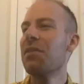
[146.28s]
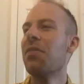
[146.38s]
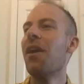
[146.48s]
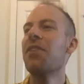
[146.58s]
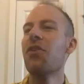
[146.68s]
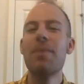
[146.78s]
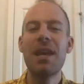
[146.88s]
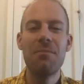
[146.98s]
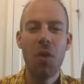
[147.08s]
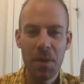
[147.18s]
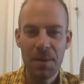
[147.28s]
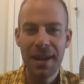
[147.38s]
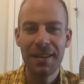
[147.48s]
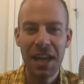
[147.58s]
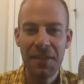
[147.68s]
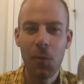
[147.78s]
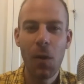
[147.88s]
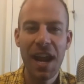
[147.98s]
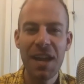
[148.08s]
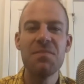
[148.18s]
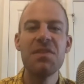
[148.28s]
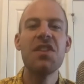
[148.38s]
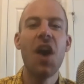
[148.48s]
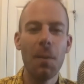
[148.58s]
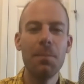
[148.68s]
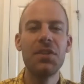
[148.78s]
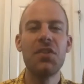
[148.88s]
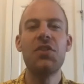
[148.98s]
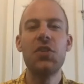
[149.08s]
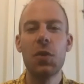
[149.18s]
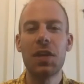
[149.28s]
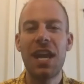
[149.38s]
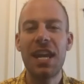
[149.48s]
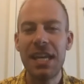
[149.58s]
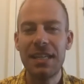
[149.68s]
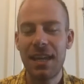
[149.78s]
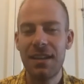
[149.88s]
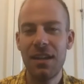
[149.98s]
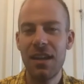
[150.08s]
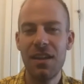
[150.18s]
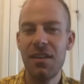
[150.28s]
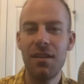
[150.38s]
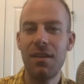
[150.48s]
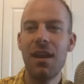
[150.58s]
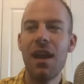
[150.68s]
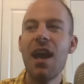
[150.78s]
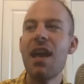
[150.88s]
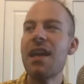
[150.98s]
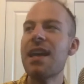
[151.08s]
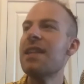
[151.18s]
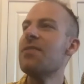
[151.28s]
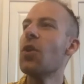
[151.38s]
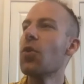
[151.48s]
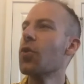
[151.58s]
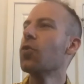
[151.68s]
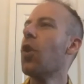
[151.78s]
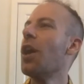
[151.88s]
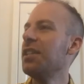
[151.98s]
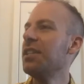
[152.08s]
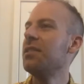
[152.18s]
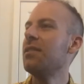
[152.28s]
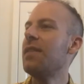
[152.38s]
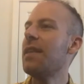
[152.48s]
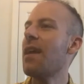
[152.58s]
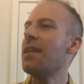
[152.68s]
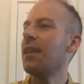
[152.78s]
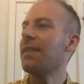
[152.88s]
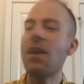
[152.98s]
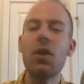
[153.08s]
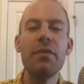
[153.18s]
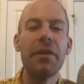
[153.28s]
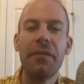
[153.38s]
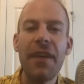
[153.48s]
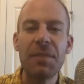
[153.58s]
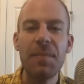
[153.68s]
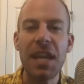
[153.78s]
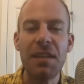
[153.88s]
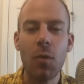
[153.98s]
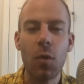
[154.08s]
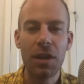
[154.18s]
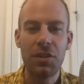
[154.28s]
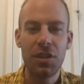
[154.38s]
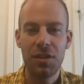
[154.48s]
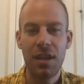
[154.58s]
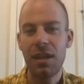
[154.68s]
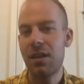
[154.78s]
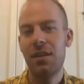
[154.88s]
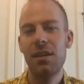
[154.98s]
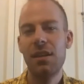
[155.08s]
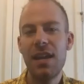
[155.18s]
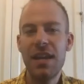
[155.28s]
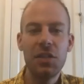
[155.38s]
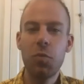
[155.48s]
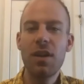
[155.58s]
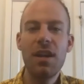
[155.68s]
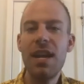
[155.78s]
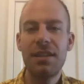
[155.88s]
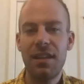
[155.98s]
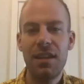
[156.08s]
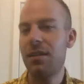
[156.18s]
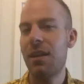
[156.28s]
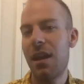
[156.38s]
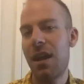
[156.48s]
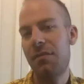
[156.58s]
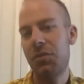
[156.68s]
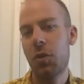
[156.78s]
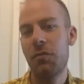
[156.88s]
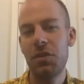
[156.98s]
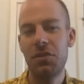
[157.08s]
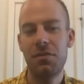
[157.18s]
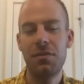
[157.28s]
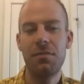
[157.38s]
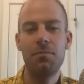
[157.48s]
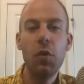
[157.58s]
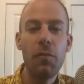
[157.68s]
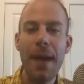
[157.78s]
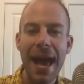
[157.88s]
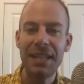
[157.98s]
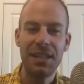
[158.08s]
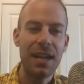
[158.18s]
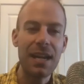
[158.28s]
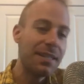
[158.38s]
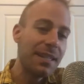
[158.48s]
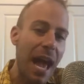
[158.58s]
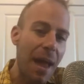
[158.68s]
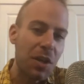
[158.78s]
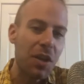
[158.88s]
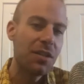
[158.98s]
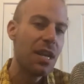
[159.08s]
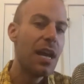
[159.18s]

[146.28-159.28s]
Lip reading: thought there would be a moment in my life where I am numb to the New York Yankees, and their losses, it's they don't even affect me anymore. It's just it is what it is, and I've sort of just moved past it. And it's sad because